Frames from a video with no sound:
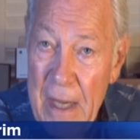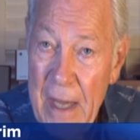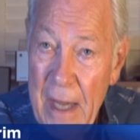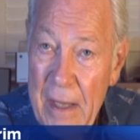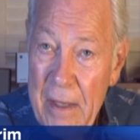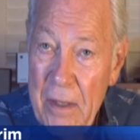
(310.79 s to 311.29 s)

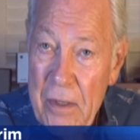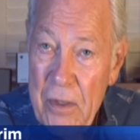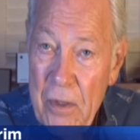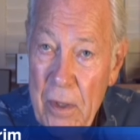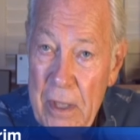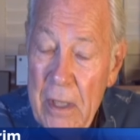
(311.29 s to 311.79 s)
And
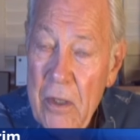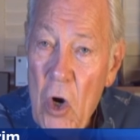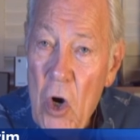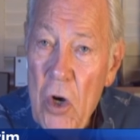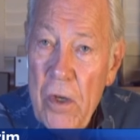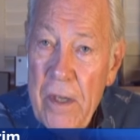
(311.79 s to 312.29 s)
so it didn't
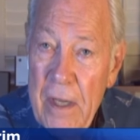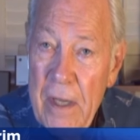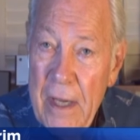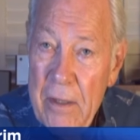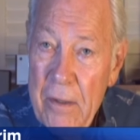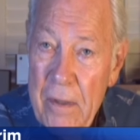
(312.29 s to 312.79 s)
hurt,
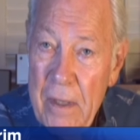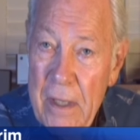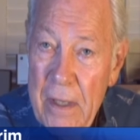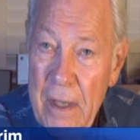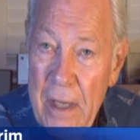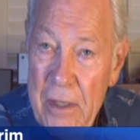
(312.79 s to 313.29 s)
I don't think,
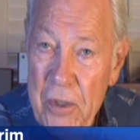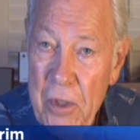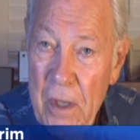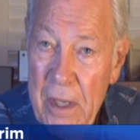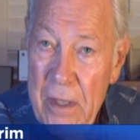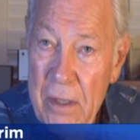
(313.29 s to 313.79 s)

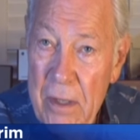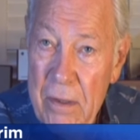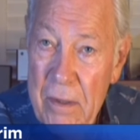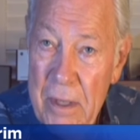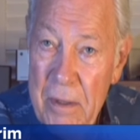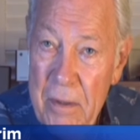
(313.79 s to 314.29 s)
occasionally
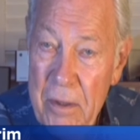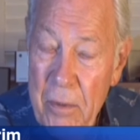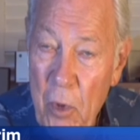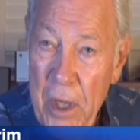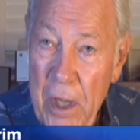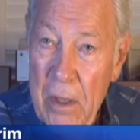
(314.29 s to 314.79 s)
to
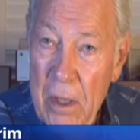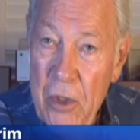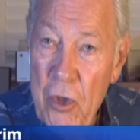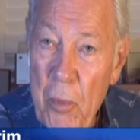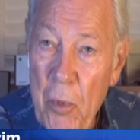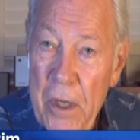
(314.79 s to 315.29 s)
bring a little
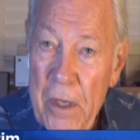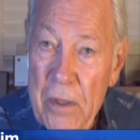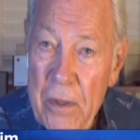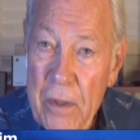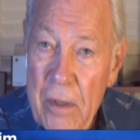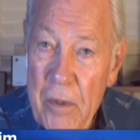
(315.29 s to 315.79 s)
humor
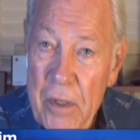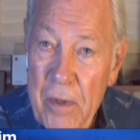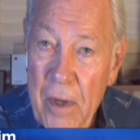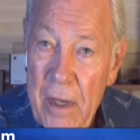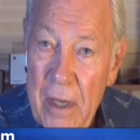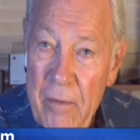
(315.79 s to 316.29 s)
into it. We
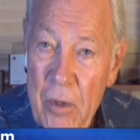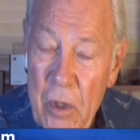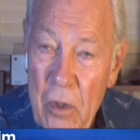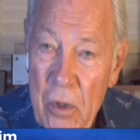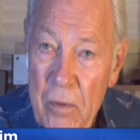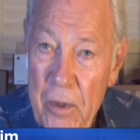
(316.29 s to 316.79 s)
tried never to go